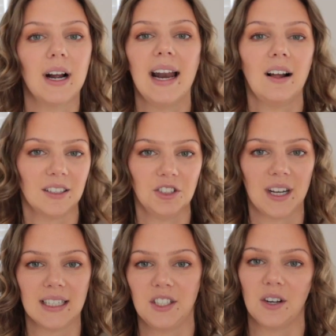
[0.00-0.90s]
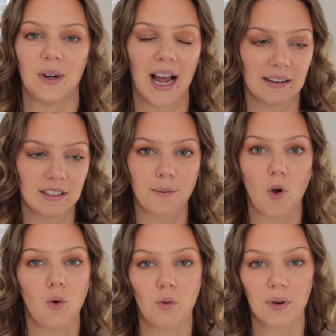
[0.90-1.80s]
and I'll let you guys know when I have some
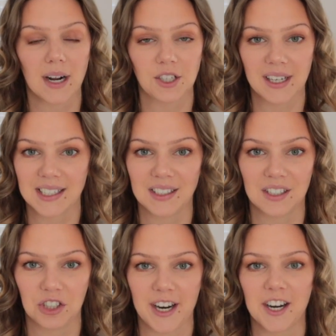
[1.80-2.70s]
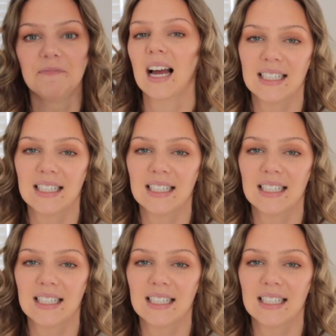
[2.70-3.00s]
cool projects to share.